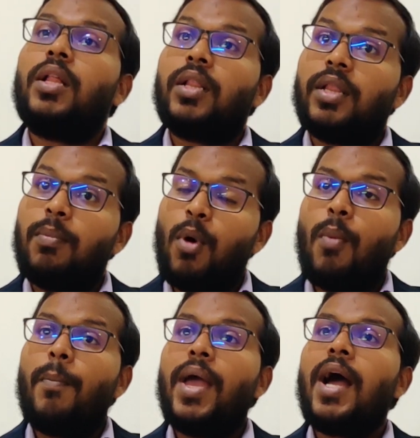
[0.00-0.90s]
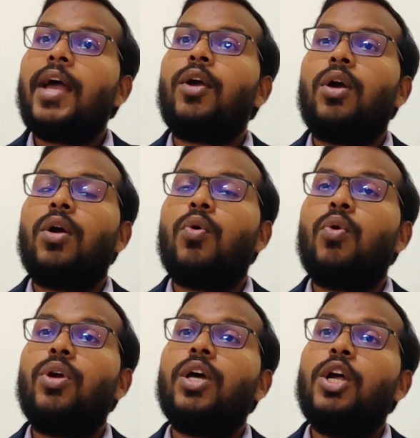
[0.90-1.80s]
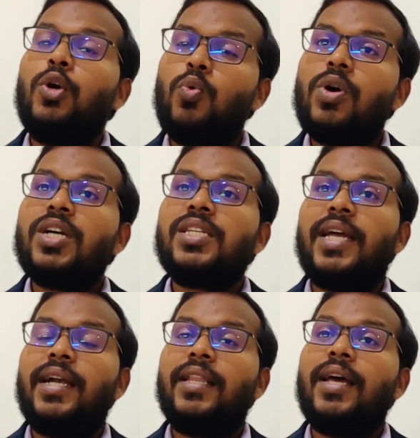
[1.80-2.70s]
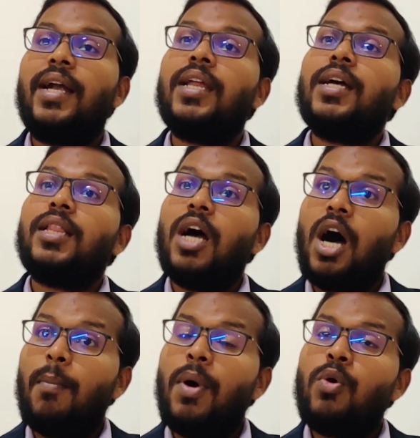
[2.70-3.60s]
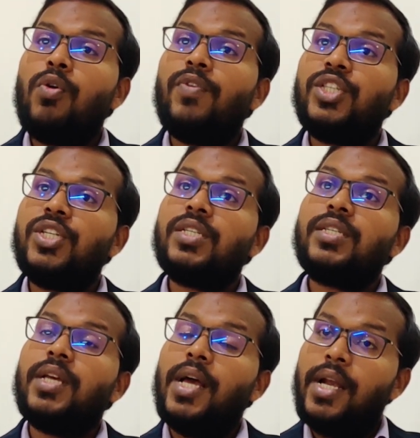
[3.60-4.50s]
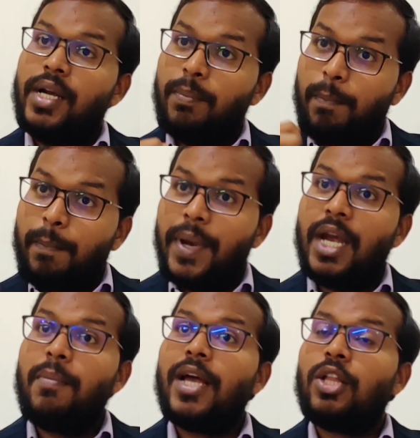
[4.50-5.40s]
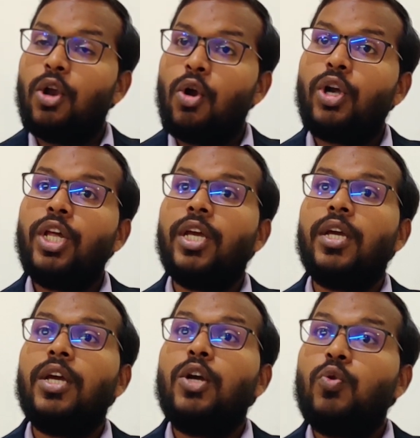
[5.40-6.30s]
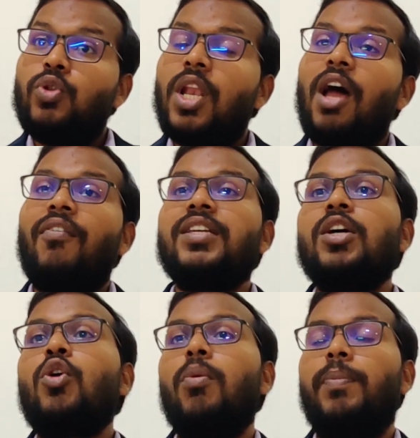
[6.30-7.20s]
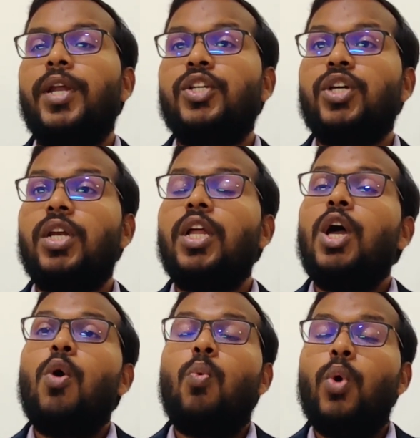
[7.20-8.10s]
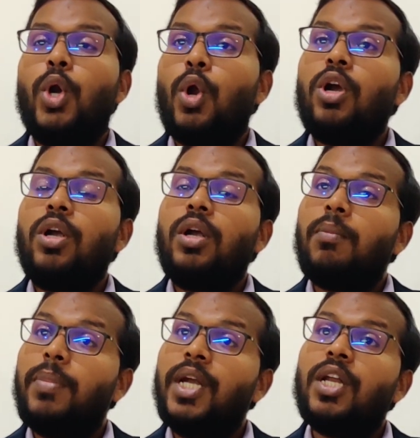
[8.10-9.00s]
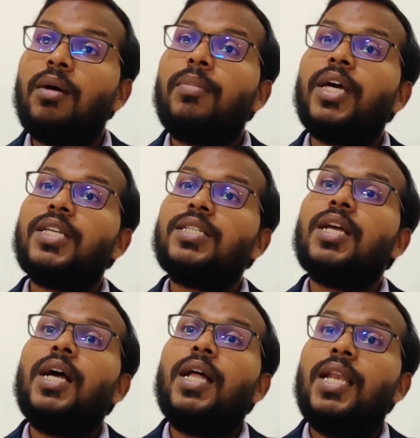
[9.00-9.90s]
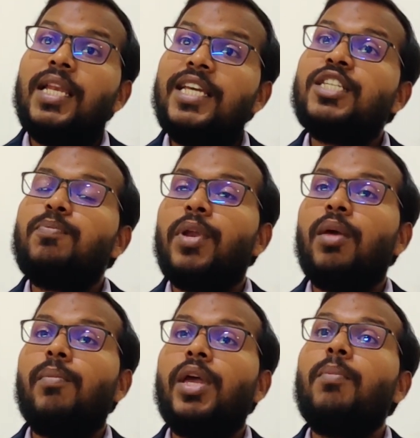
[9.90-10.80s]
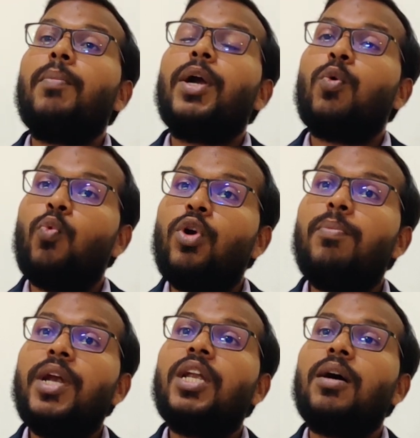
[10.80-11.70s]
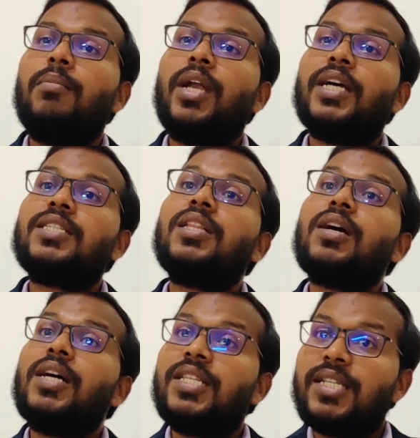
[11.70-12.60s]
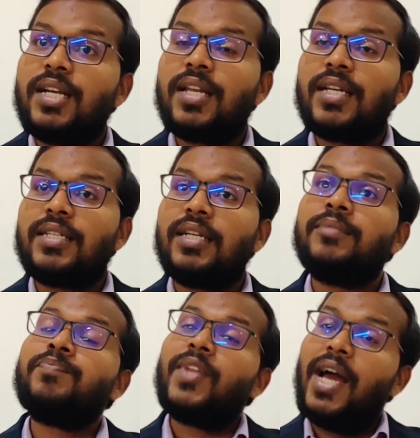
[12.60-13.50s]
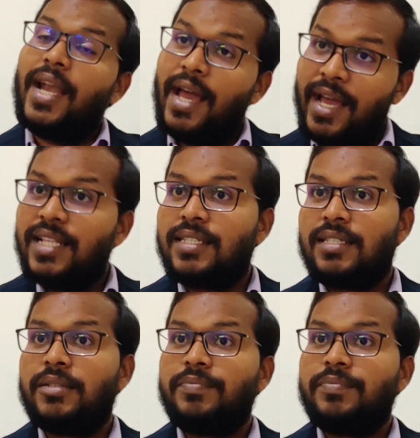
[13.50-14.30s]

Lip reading: The Bombay High Court took a stand that the amount which is paid by the allottee to the Lavasa Corporation would not be termed as lease premium but would be termed as the consideration, and hence